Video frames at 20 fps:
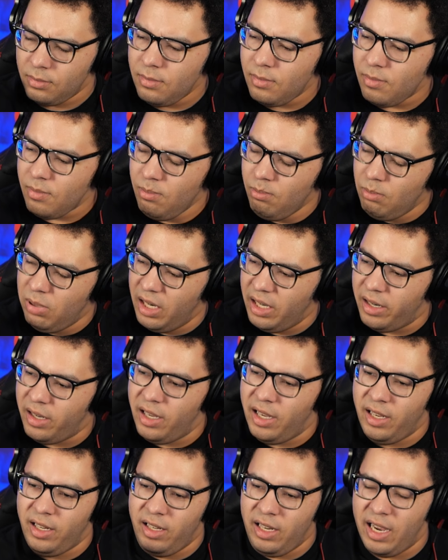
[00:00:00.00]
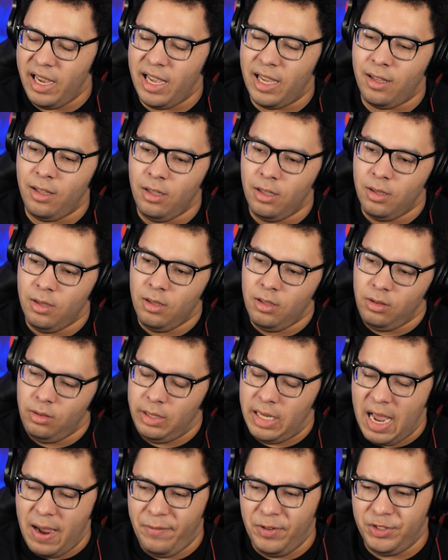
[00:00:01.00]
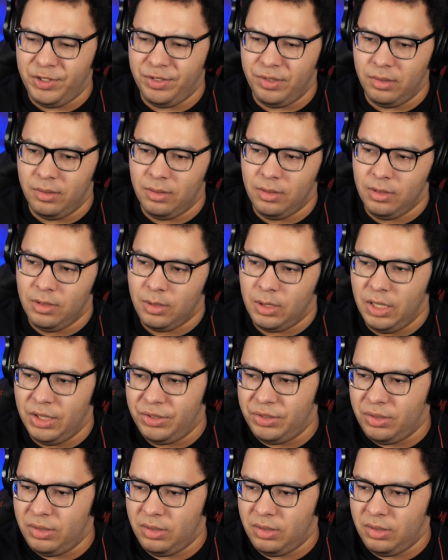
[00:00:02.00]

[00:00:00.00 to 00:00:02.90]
But yeah. Now if it's, cause